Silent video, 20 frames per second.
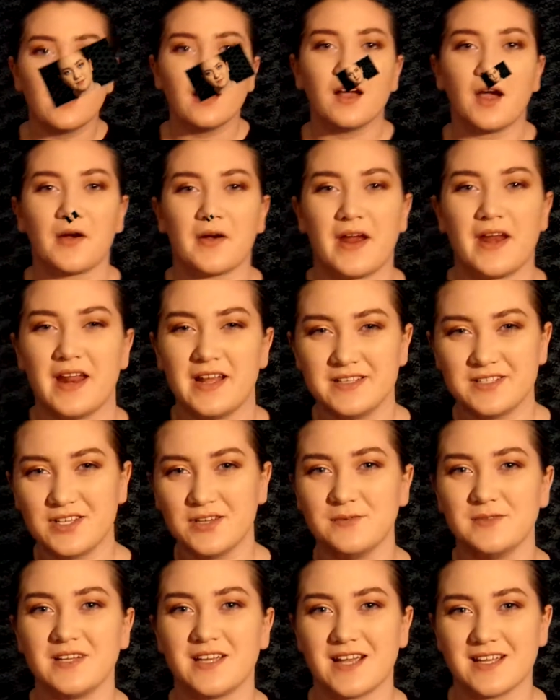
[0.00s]
Alright, I
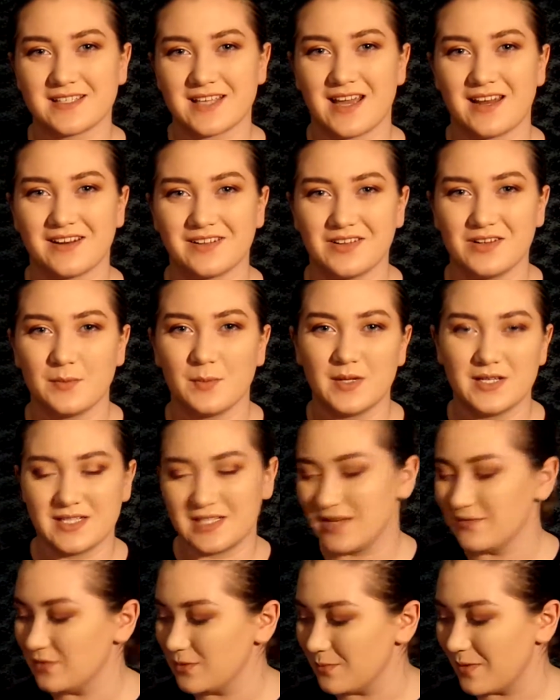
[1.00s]
zoomed you guys out a little bit to give you